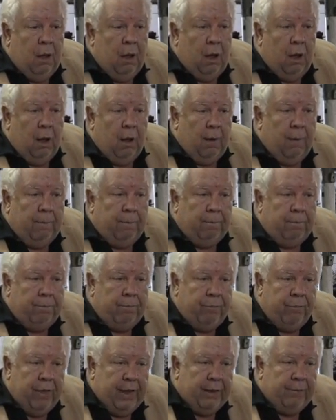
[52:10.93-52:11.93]
um,
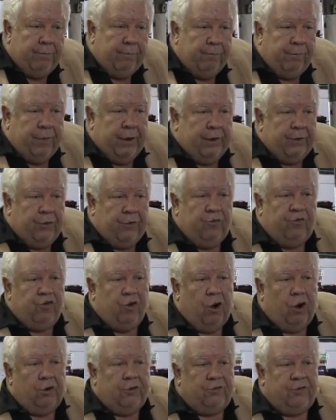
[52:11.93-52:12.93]
that, that you
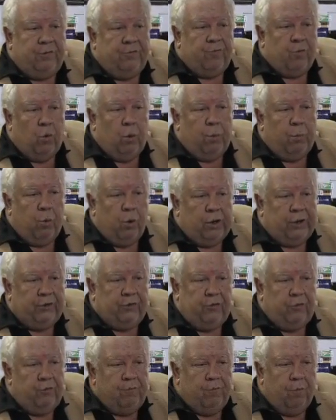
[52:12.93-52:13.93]
charge to
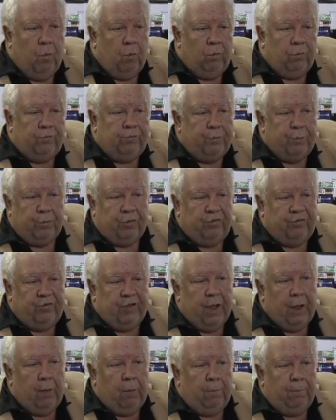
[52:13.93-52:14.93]
4.2 volts per
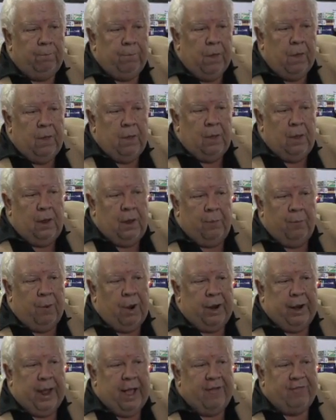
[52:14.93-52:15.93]
cell and
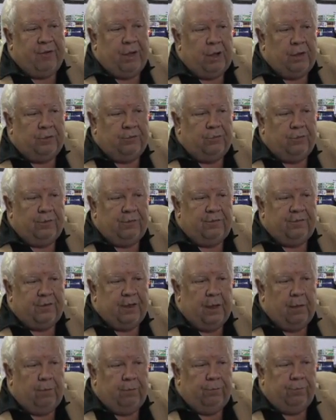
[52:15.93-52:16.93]
might have 100
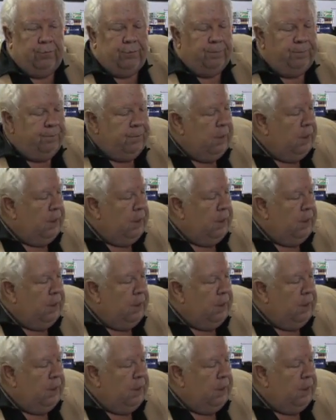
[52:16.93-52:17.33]
cells.